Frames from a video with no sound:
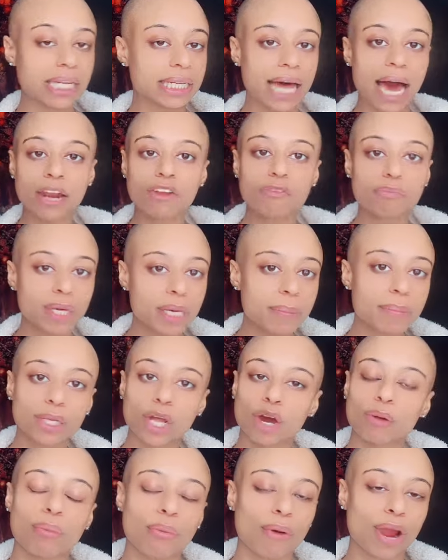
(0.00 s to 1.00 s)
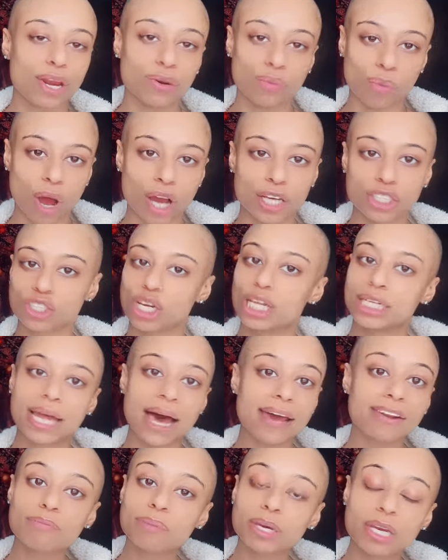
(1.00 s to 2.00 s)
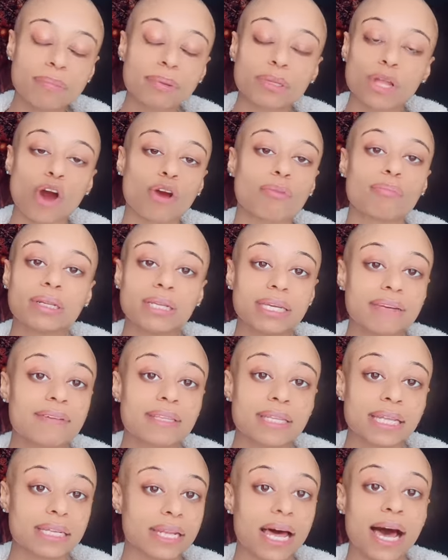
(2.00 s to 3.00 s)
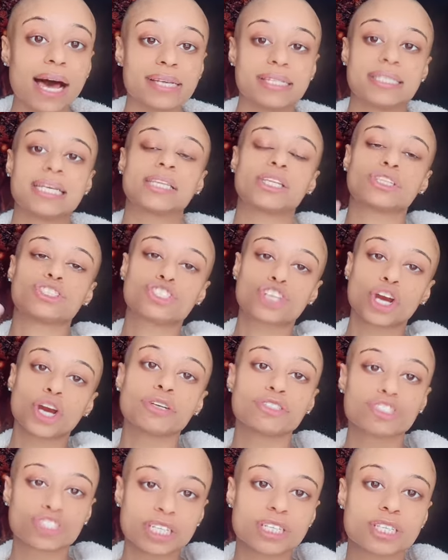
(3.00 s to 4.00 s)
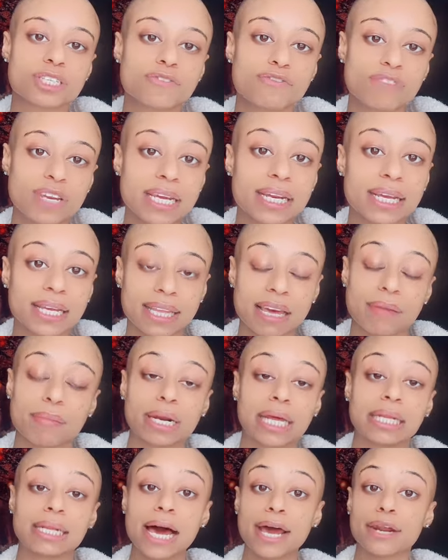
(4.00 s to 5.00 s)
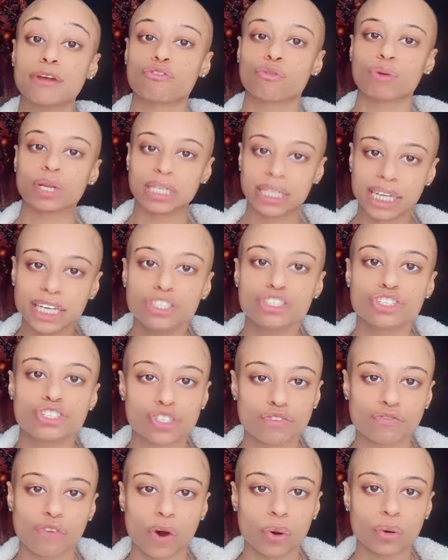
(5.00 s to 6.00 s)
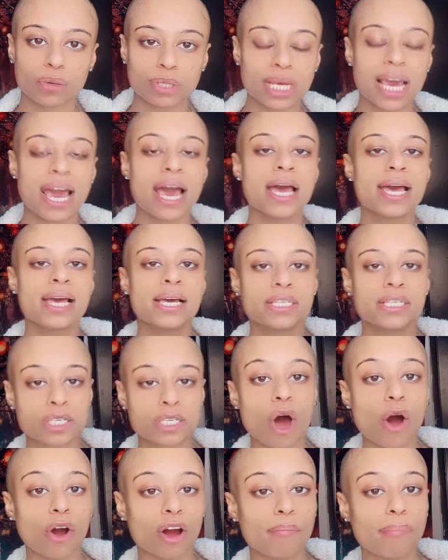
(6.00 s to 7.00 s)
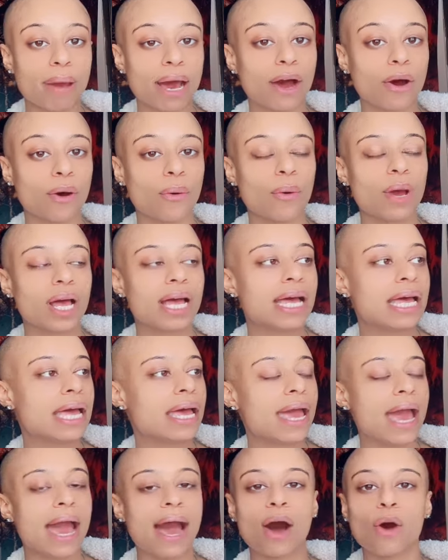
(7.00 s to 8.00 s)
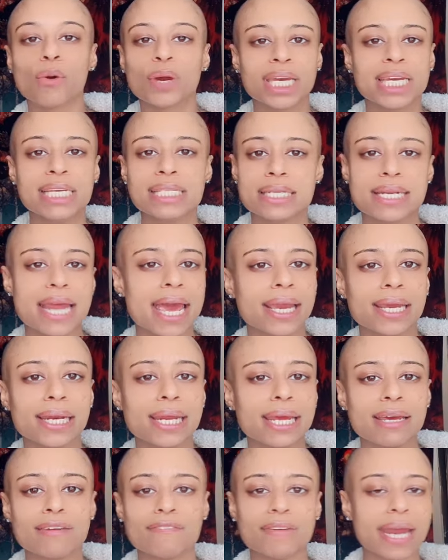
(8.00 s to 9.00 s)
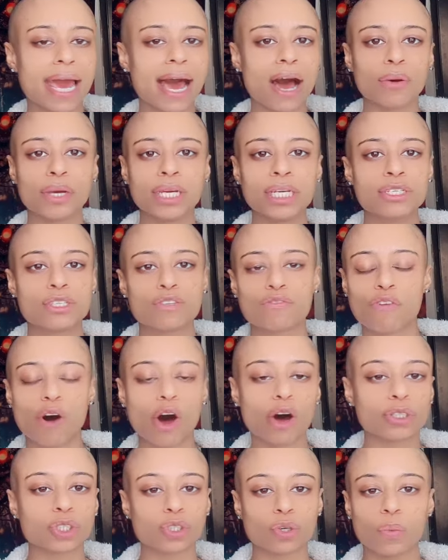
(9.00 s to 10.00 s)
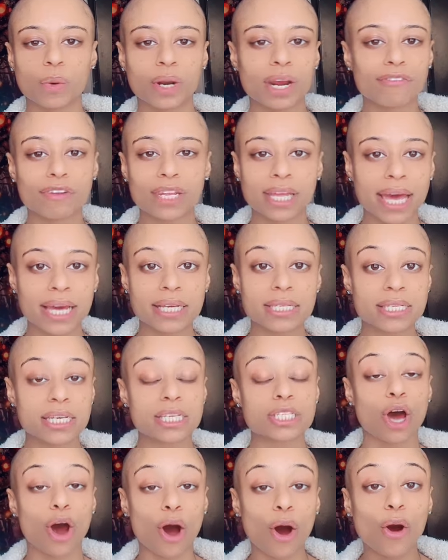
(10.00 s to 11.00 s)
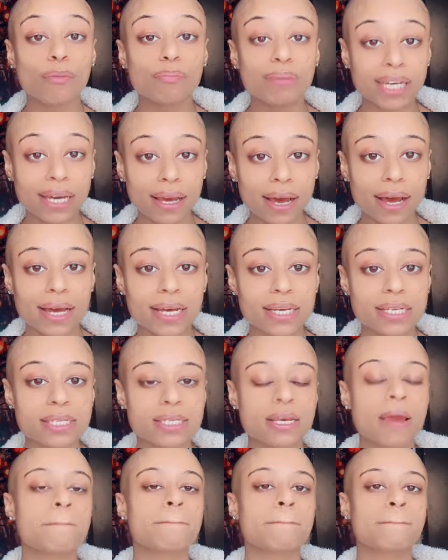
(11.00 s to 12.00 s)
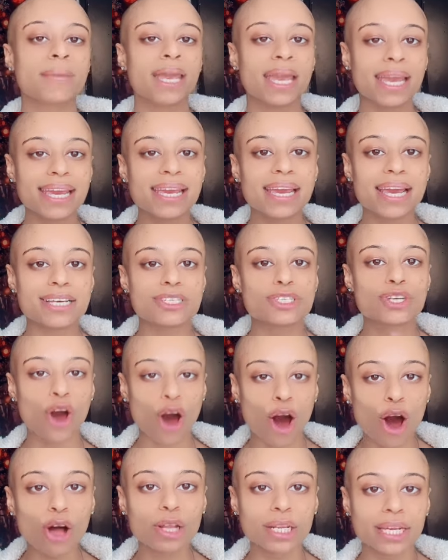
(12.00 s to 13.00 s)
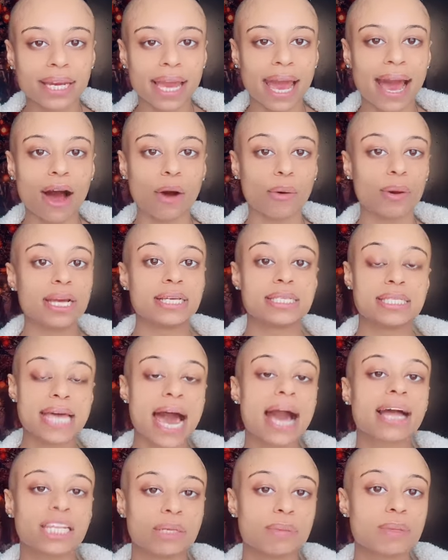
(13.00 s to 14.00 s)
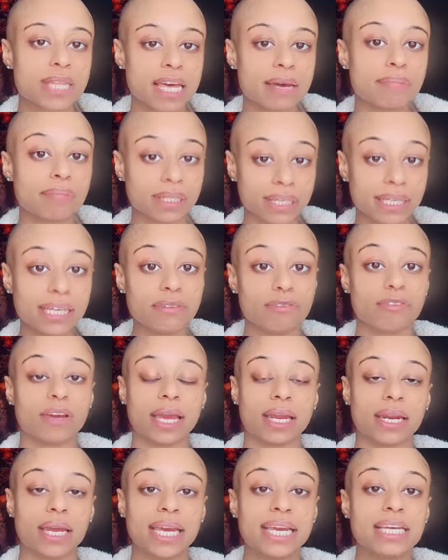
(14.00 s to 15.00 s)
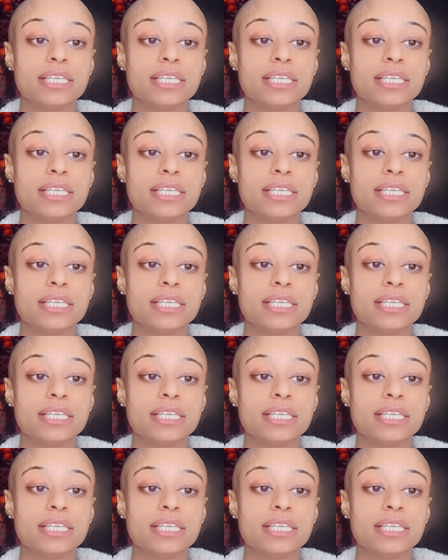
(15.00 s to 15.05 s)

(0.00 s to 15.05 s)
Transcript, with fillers: A lot of people are brainwashed. A lot of people are believing the lies that the church is feeding them, and a lot of religious folks talk about how he's negative and how he's false or whatever the case is, all because he is calling out exactly what they believe in.